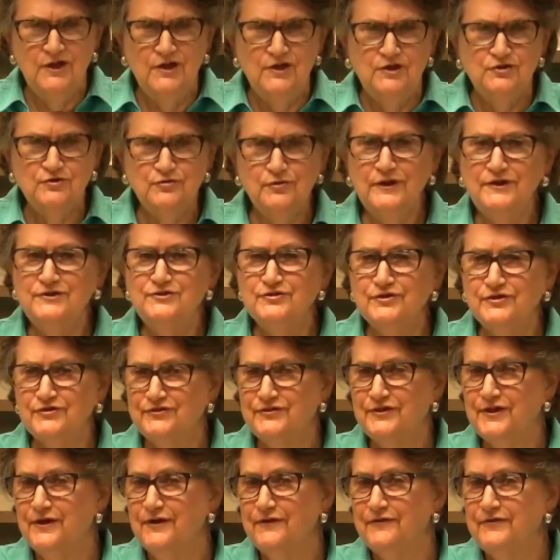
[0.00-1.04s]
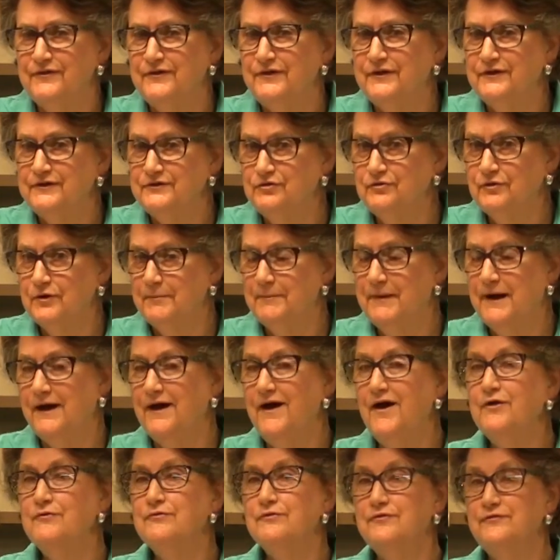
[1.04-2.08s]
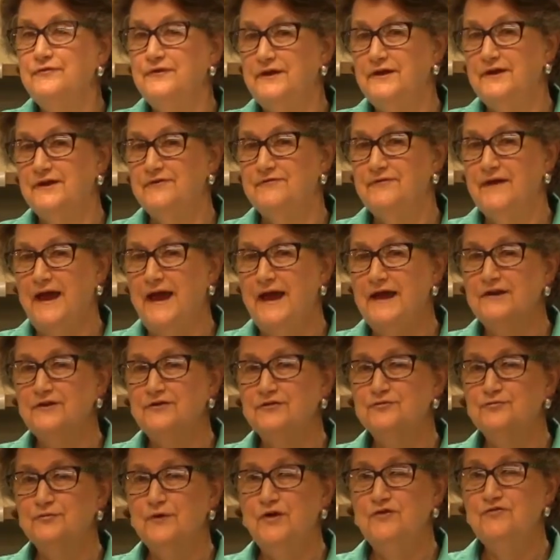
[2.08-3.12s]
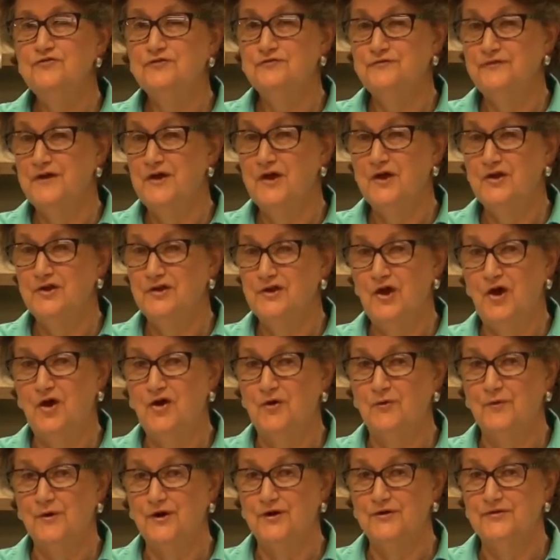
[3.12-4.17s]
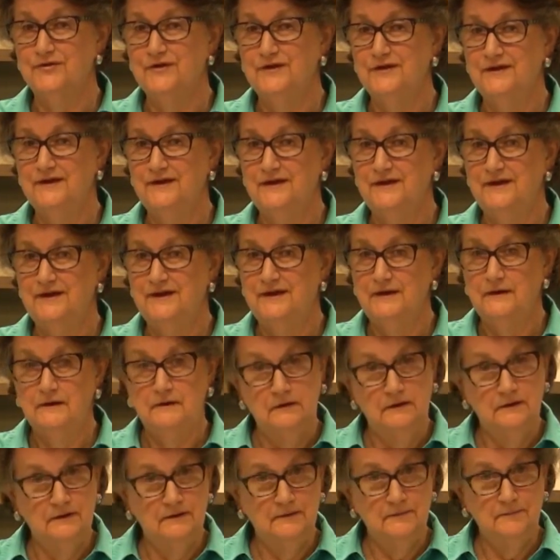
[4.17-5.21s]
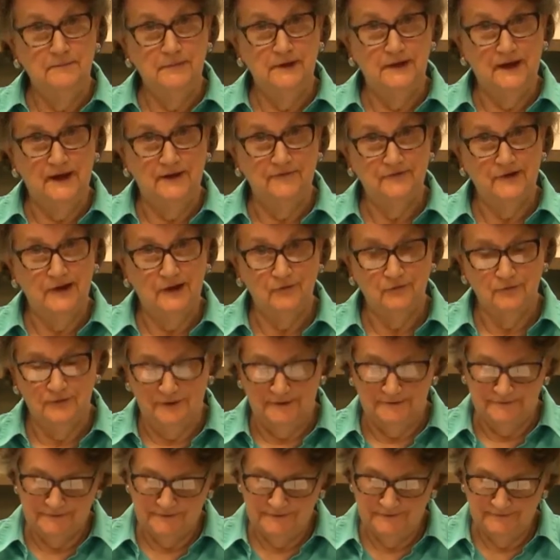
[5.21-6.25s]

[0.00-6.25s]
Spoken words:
treat yourself to a biography of Alice Roosevelt Longworth. But I've digressed.